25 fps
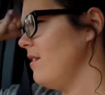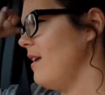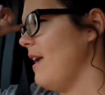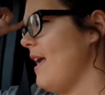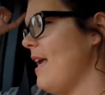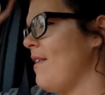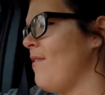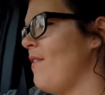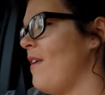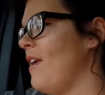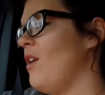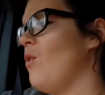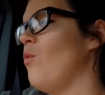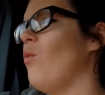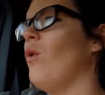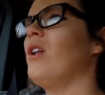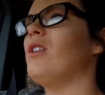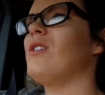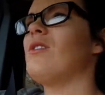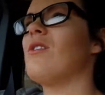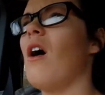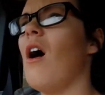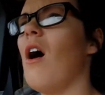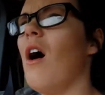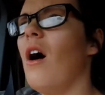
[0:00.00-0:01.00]
And then
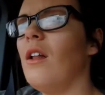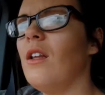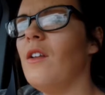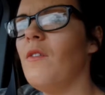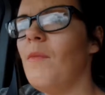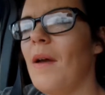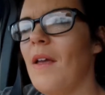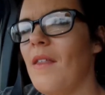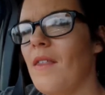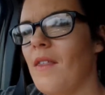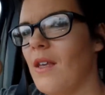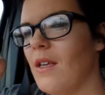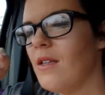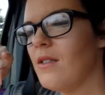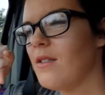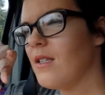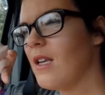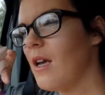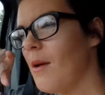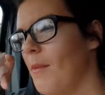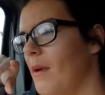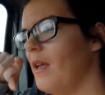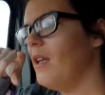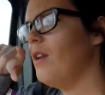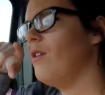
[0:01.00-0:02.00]
once all of my things
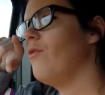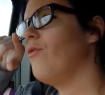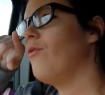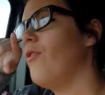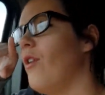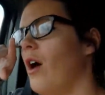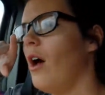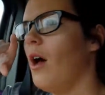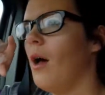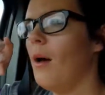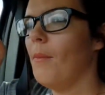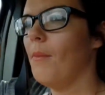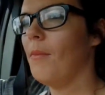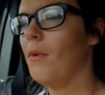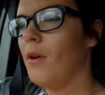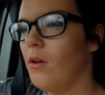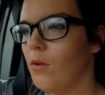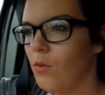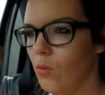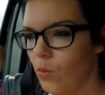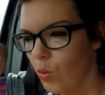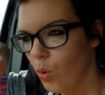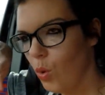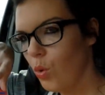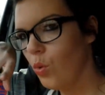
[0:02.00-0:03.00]
come in from
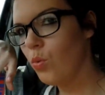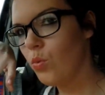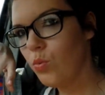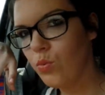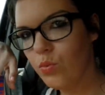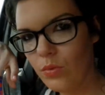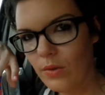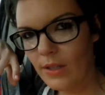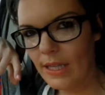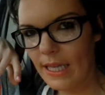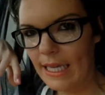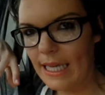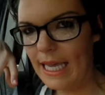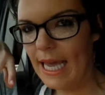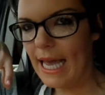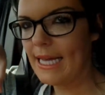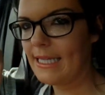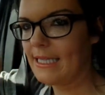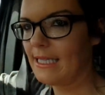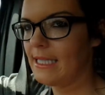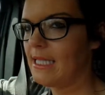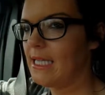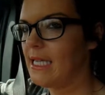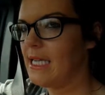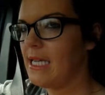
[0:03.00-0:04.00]
like
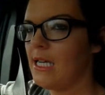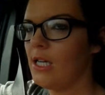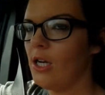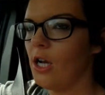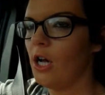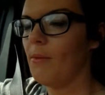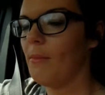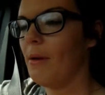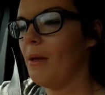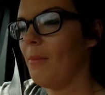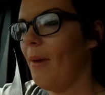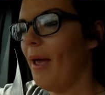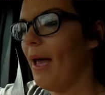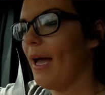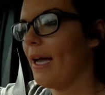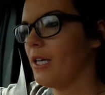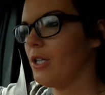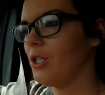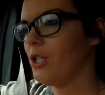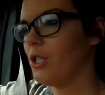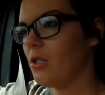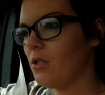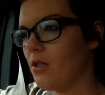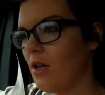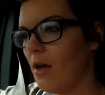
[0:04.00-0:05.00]
Etsy and all my
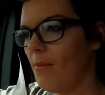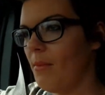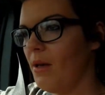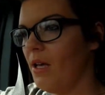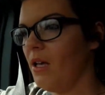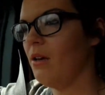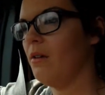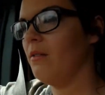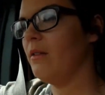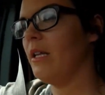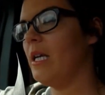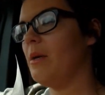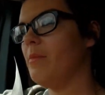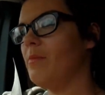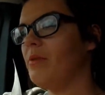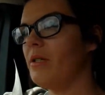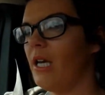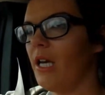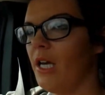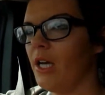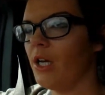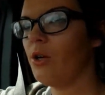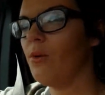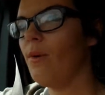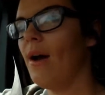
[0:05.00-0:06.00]
packages come in like
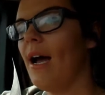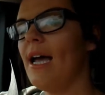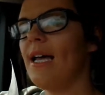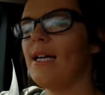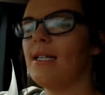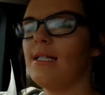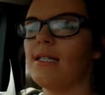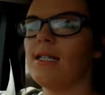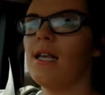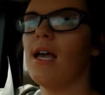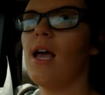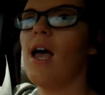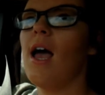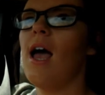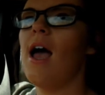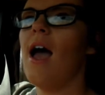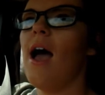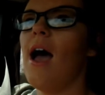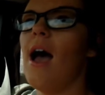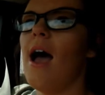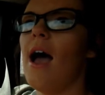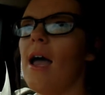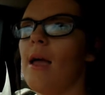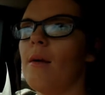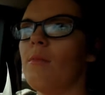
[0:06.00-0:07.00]
planner wise,
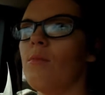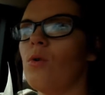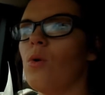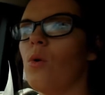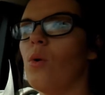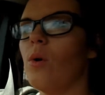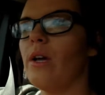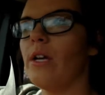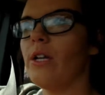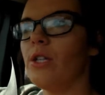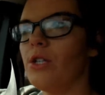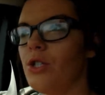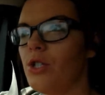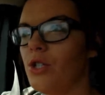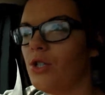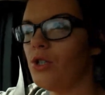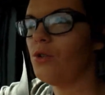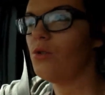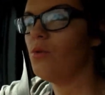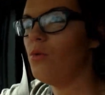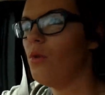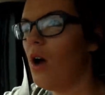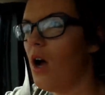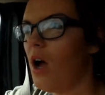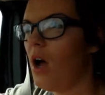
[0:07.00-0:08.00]
I'm going
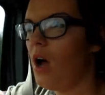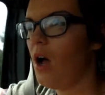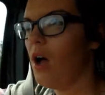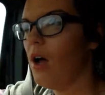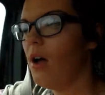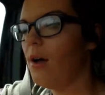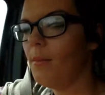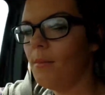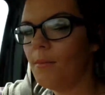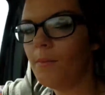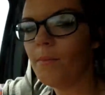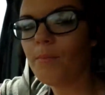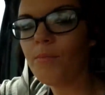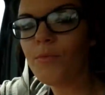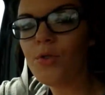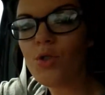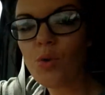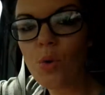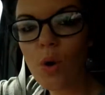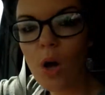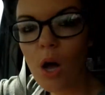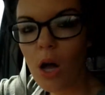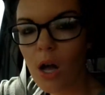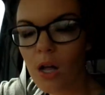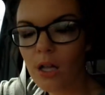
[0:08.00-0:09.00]
to um,
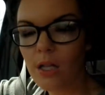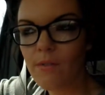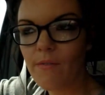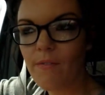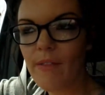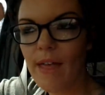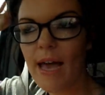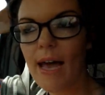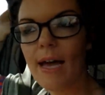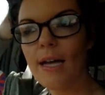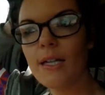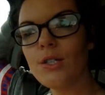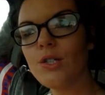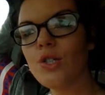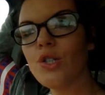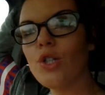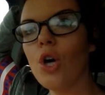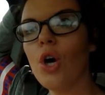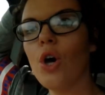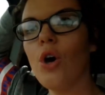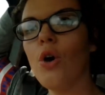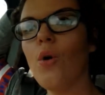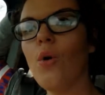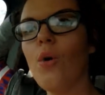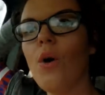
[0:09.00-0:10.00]
do a haul of that.
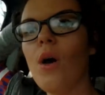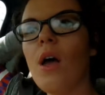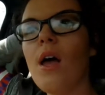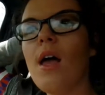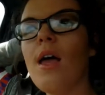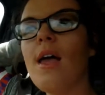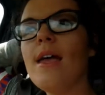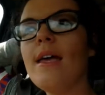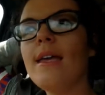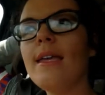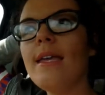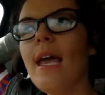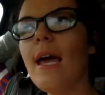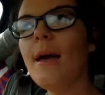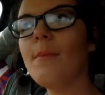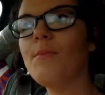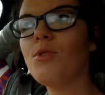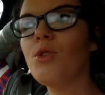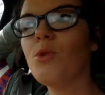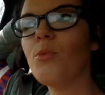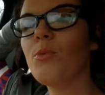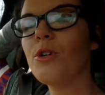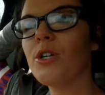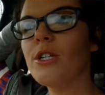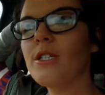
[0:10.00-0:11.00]
So yeah, I'm
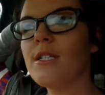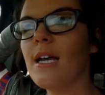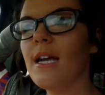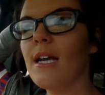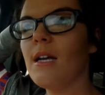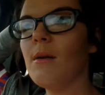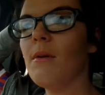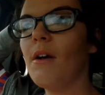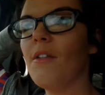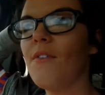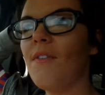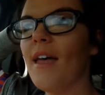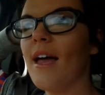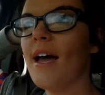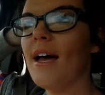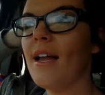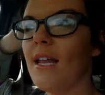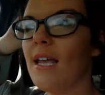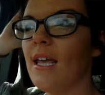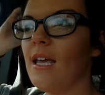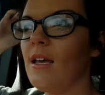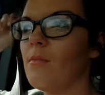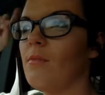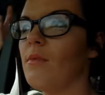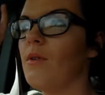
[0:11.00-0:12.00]
super excited about that
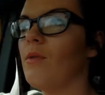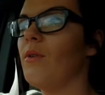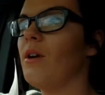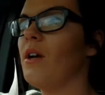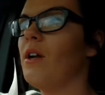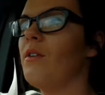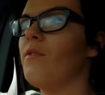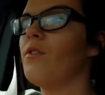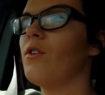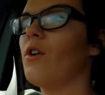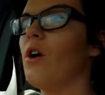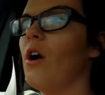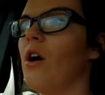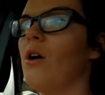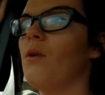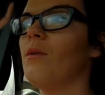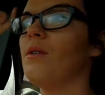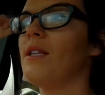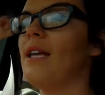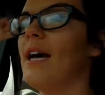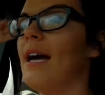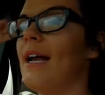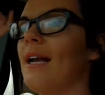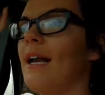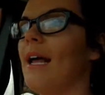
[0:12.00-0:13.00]
and be ready for haul
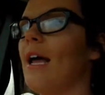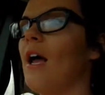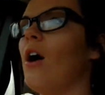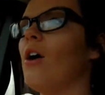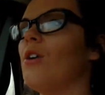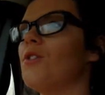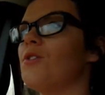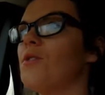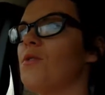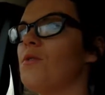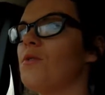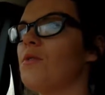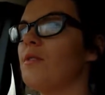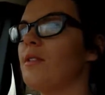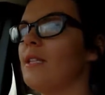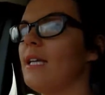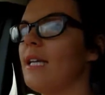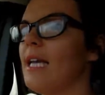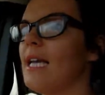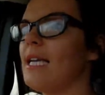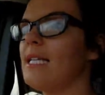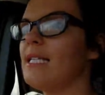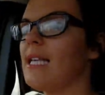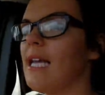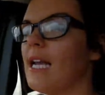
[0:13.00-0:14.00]
with that. And I also,
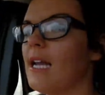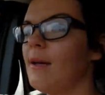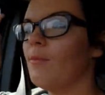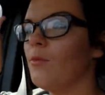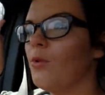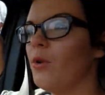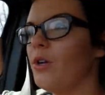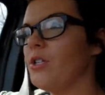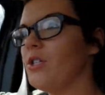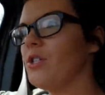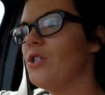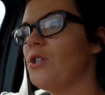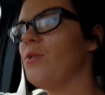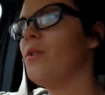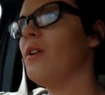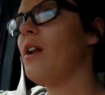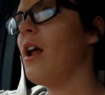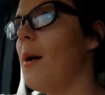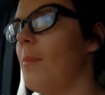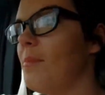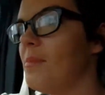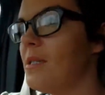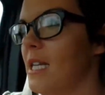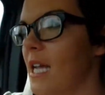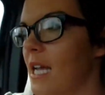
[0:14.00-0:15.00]
like I said, I'm going to do an
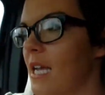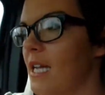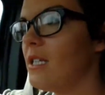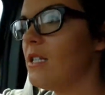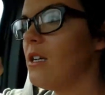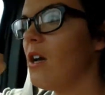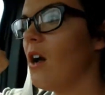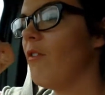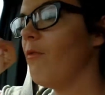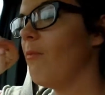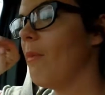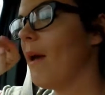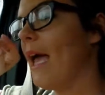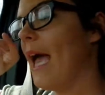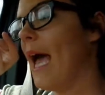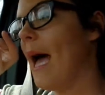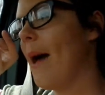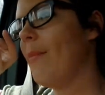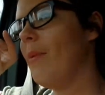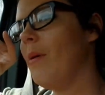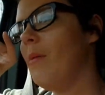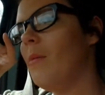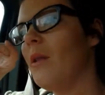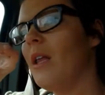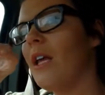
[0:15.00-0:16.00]
update of my
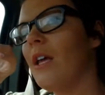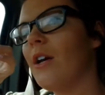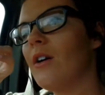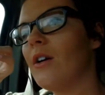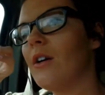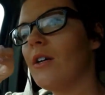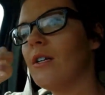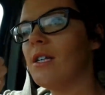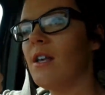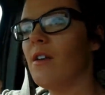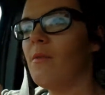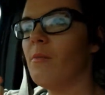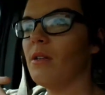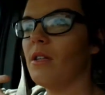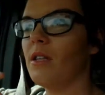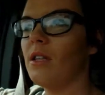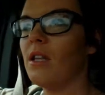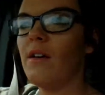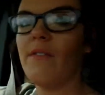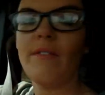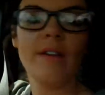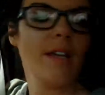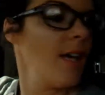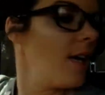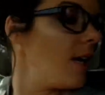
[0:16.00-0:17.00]
happy planner because I've been
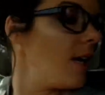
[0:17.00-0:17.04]
loving